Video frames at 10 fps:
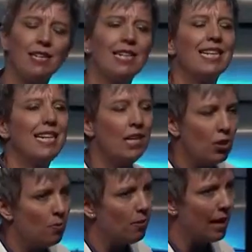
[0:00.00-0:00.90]
a
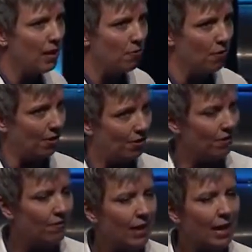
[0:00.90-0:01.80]
clinical
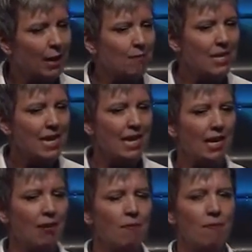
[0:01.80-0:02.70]
biomarker for AMD.
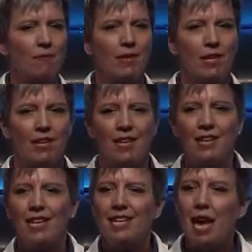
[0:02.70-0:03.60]

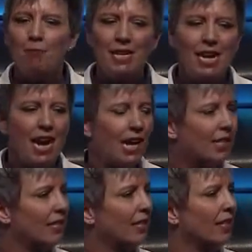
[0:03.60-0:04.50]
The ADAPT
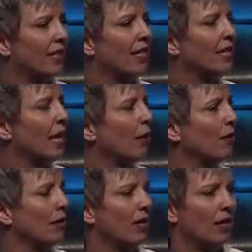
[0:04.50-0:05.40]
DX can
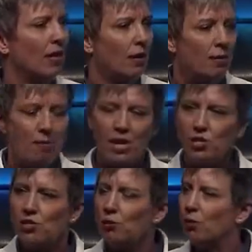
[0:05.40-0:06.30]
detect
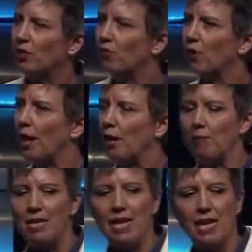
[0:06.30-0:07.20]
patients at risk for
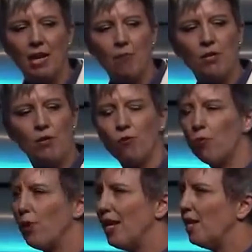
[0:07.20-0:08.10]
AMD up to 3